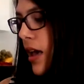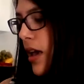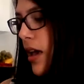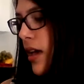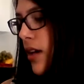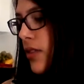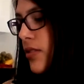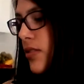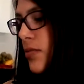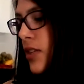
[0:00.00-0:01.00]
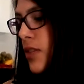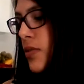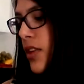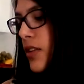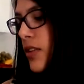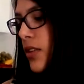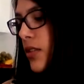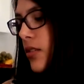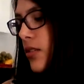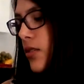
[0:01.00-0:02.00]
And sometimes I did
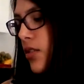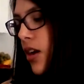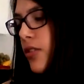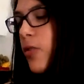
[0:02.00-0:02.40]
not